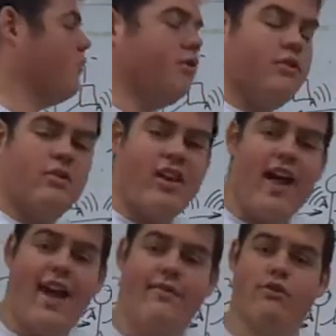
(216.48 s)
what is known as a
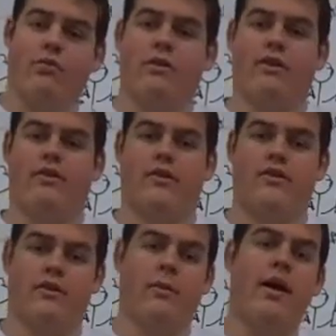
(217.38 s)
half-duplex
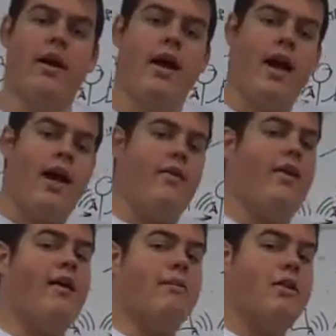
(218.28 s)
system, and
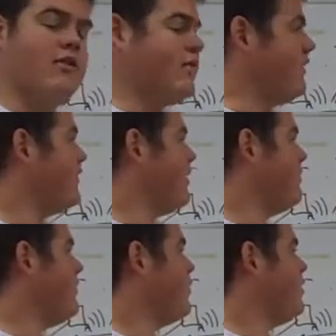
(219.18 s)
that means that some
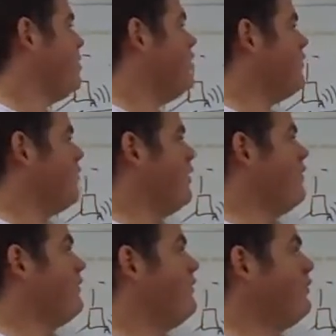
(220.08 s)
of the equipment is running
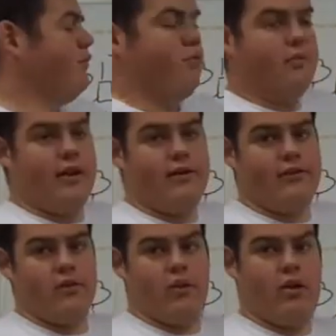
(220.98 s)
full duplex,
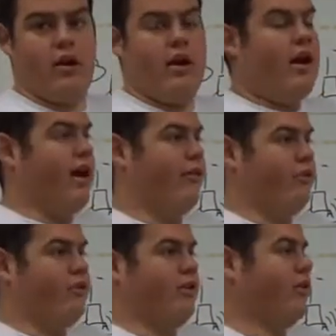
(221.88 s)
or on two
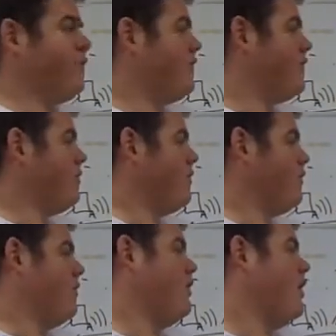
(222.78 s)
channels, and some of the
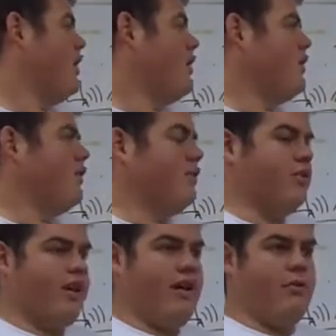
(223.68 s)
equipment is
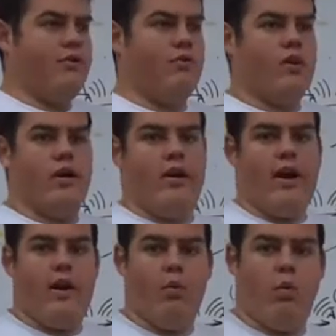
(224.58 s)
only able to run
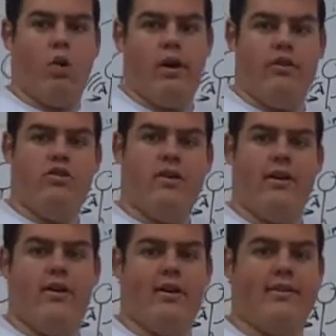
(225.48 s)
on one
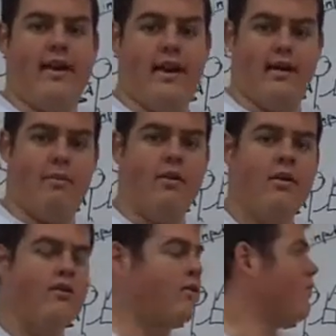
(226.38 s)
channel at a time.
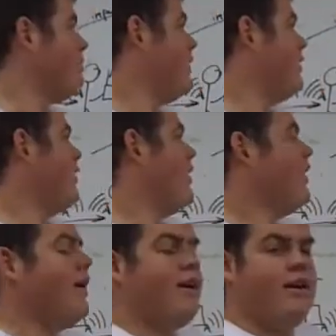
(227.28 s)
So the repeater
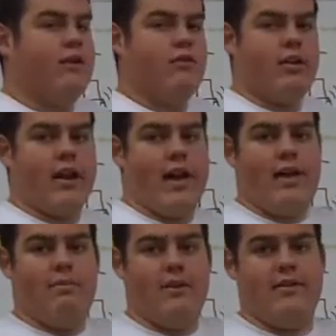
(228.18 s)
is running A
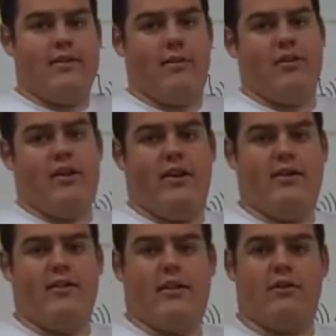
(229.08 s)
and B
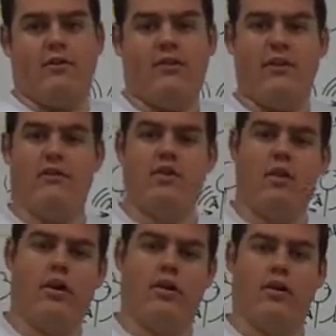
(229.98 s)
simultaneously. It's receiving the
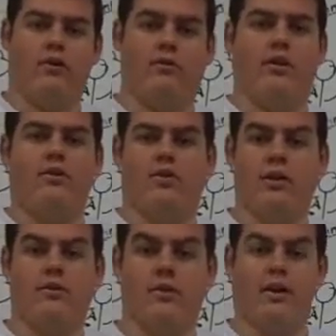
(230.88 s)
audio as well as
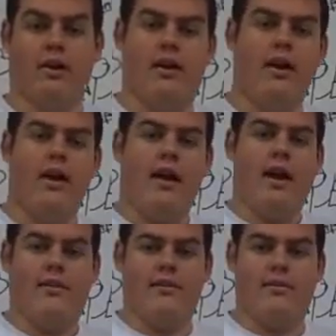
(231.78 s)
transmitting it
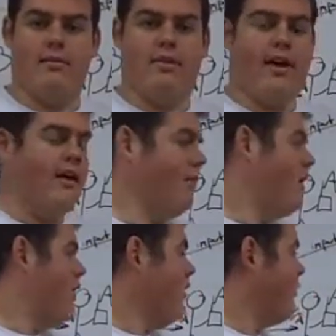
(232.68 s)
at the same time.
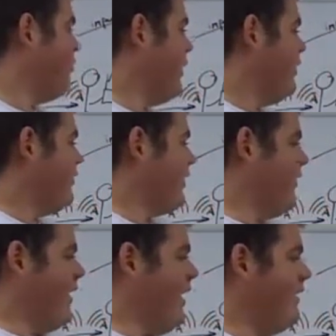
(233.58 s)
The radios at
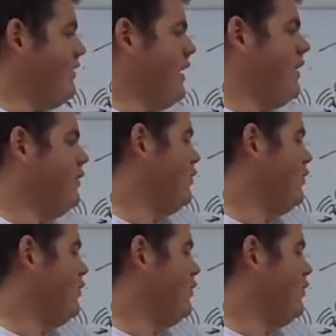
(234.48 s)
the end